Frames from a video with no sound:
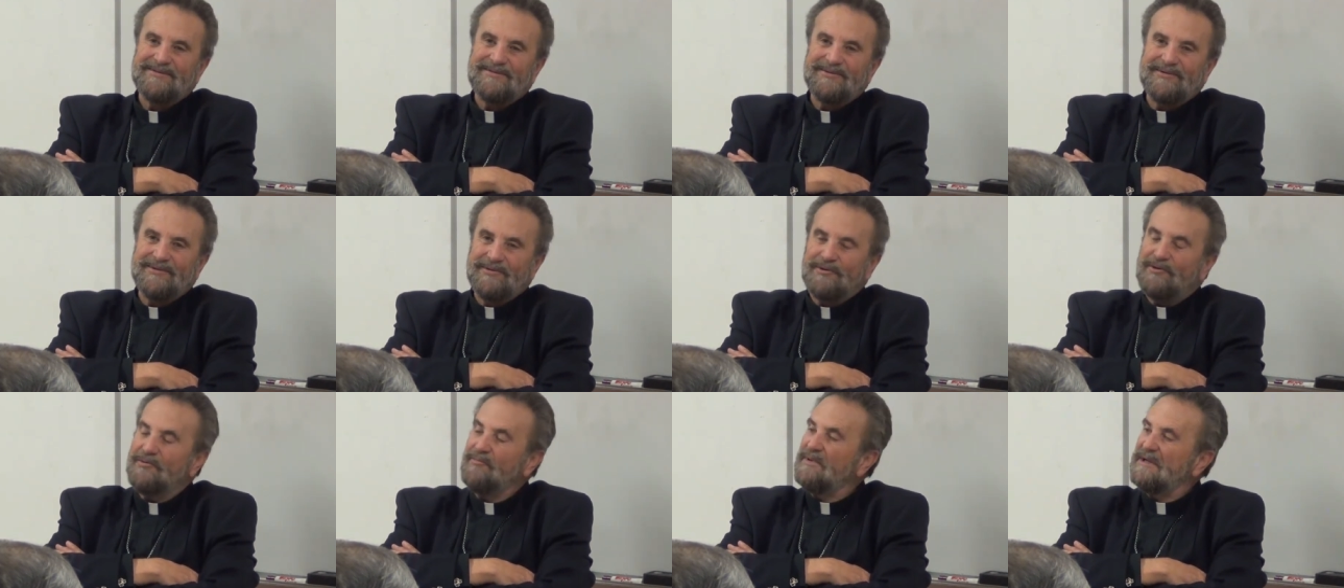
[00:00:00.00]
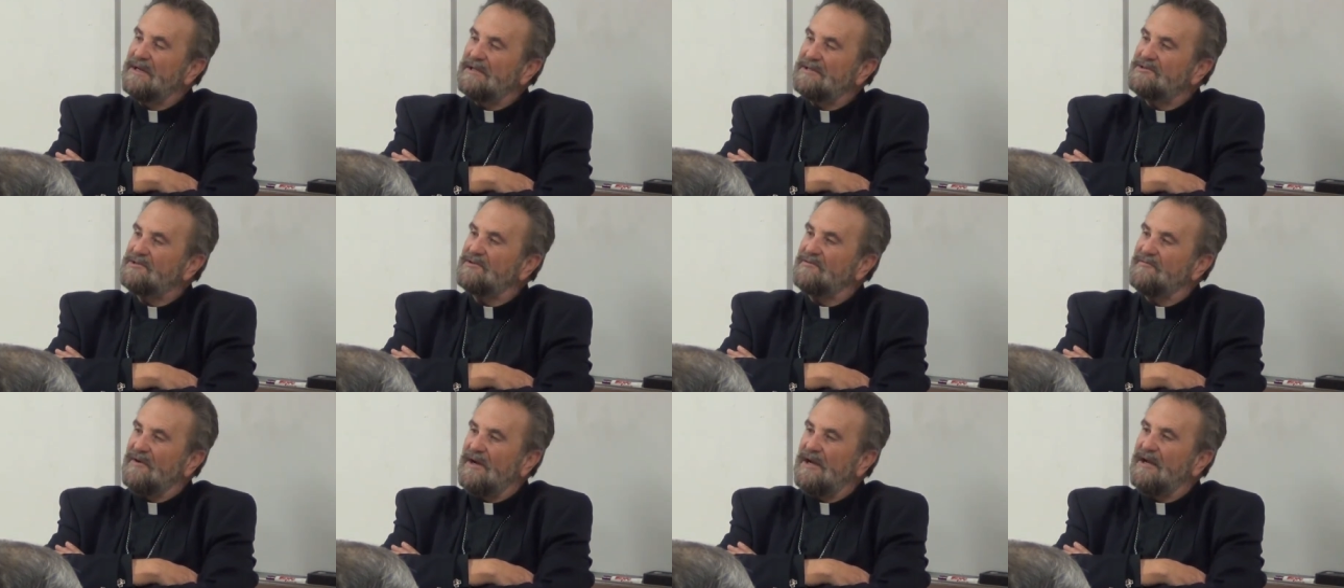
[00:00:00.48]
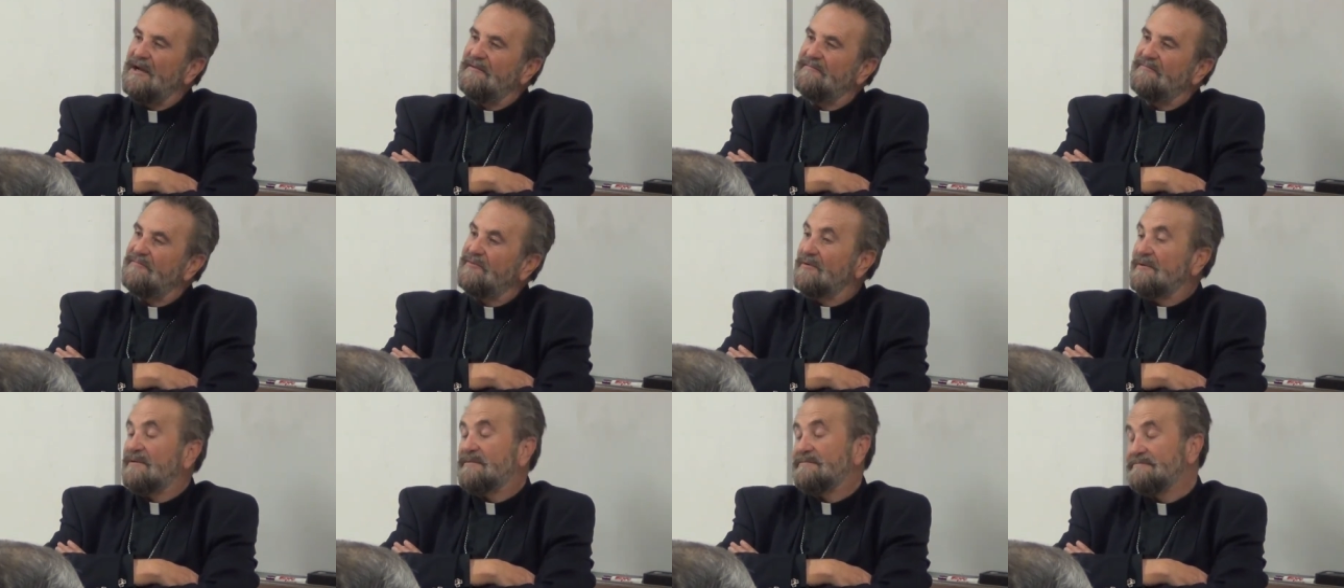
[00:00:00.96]
rule, but it
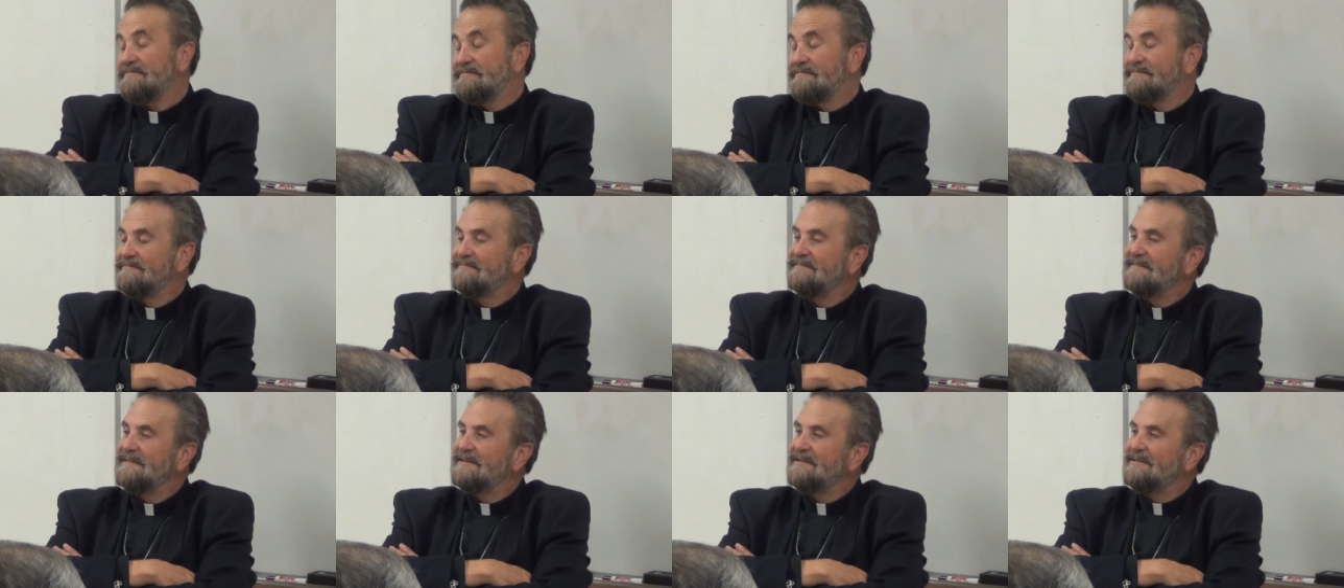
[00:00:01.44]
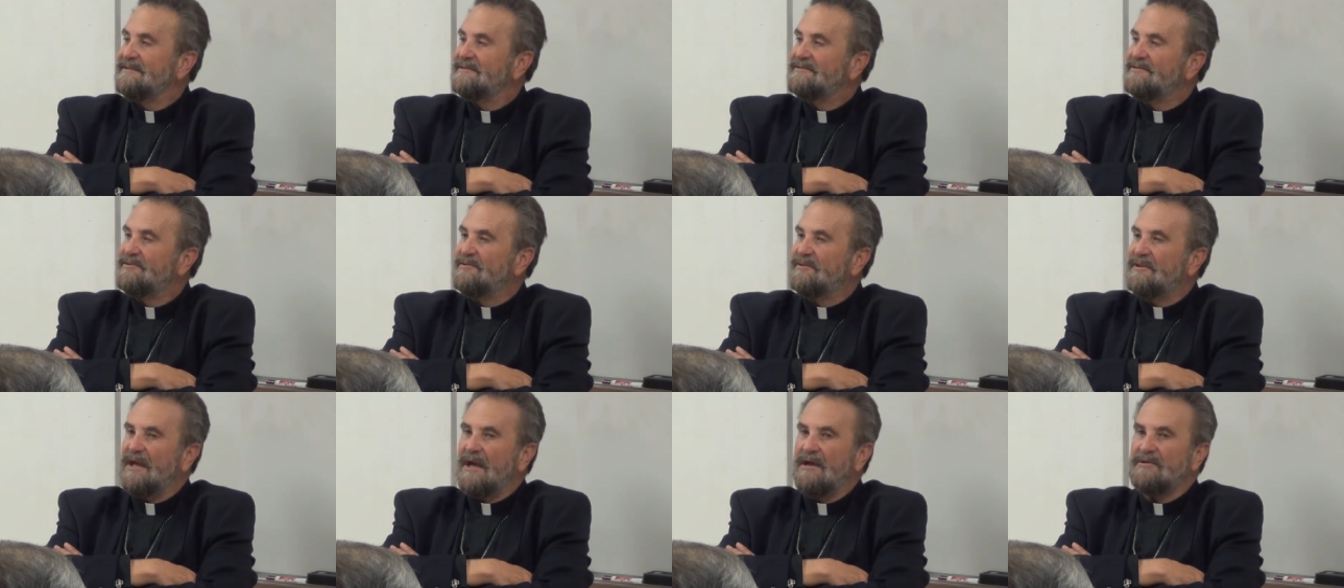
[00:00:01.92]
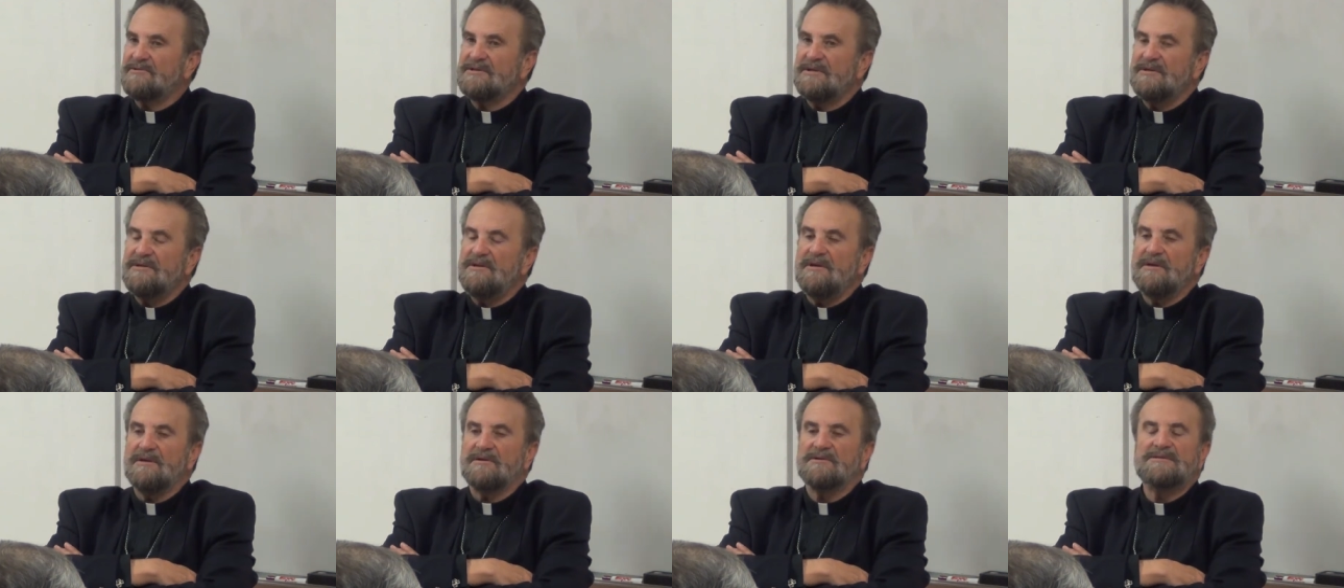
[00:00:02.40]
survived for
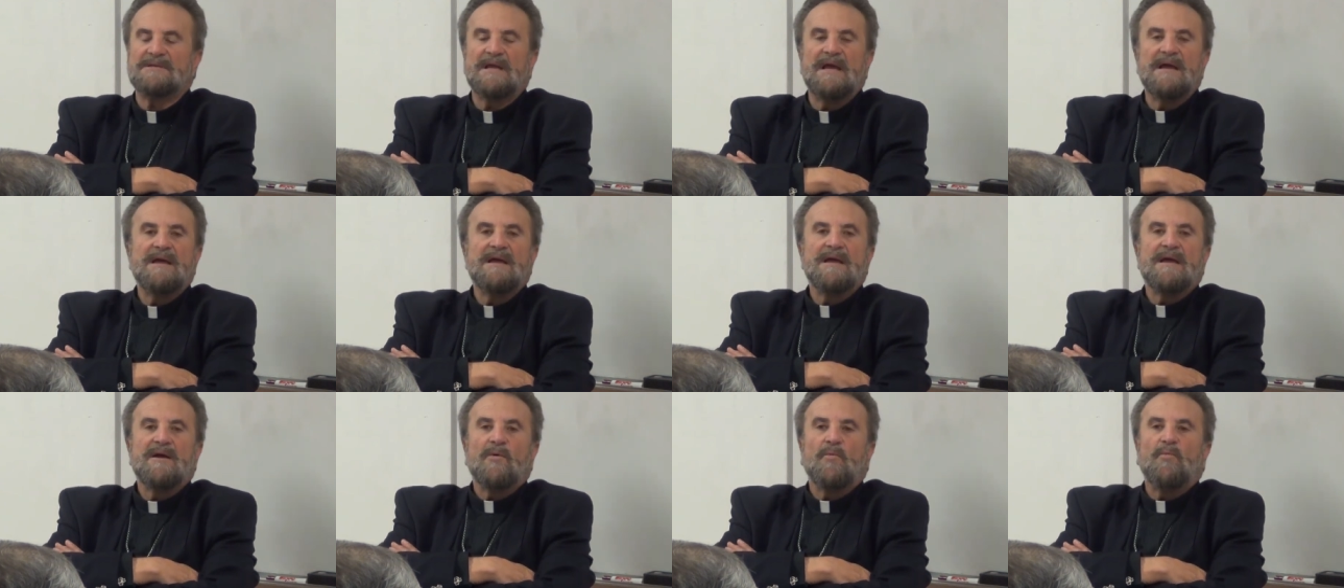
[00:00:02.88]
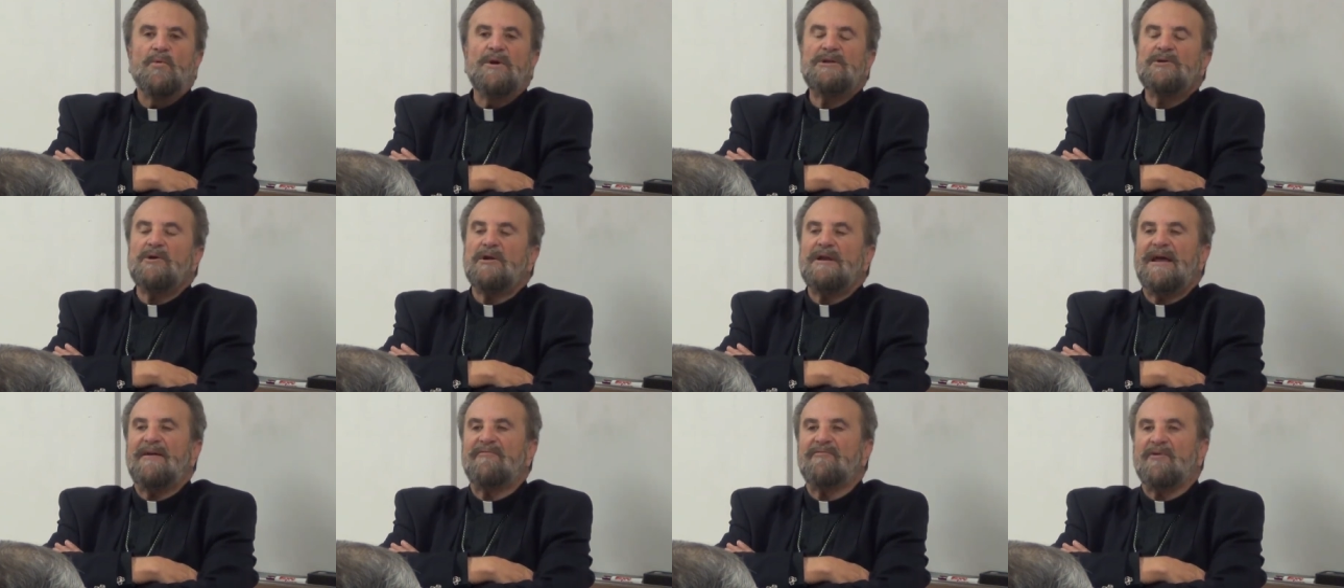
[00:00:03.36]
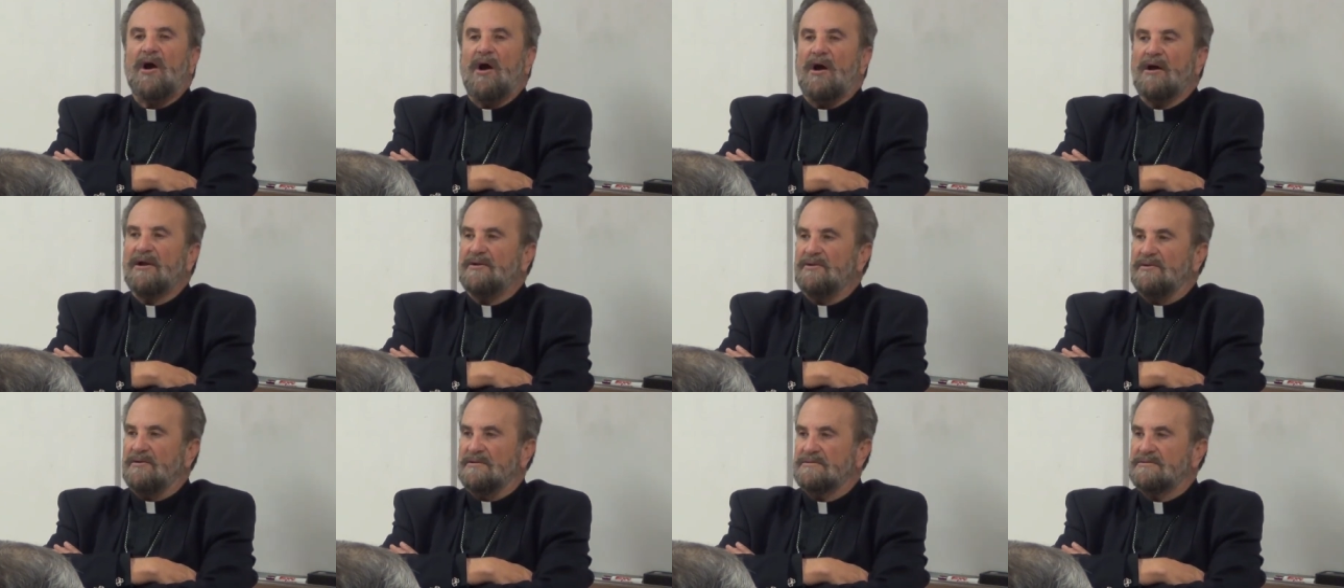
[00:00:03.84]
2,000 years. We don't have
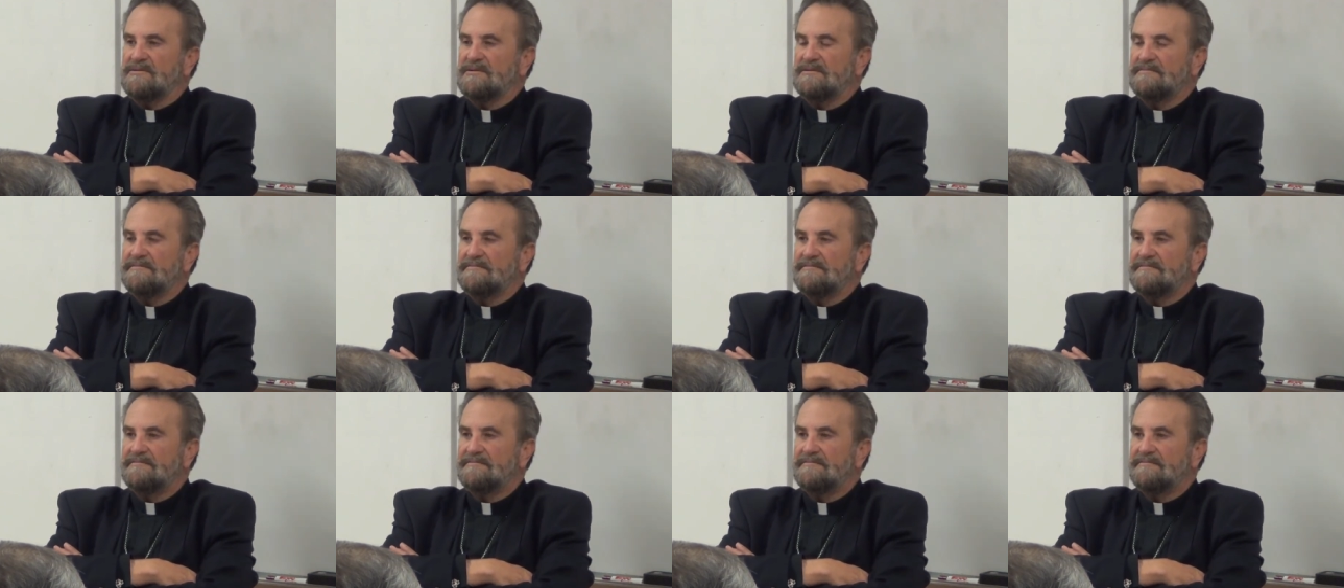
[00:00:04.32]
cardinals.